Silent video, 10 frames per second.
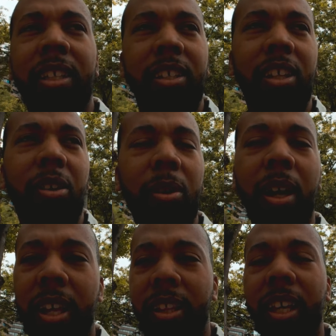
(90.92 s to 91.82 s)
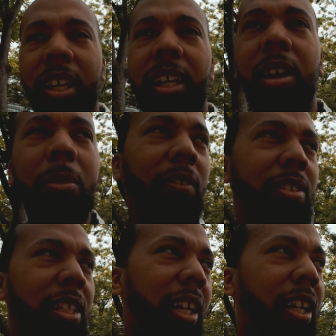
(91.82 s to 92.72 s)
You know, and then it almost
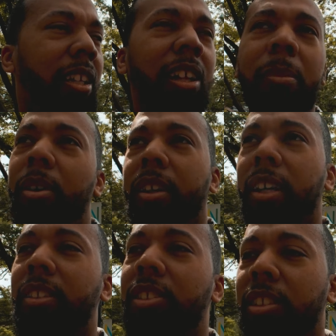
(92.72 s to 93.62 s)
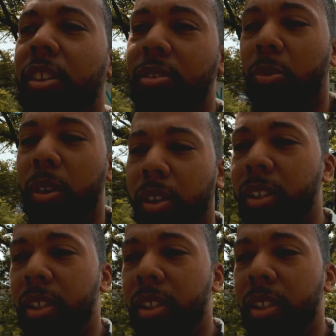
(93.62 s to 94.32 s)
feels like club parking just to go to work.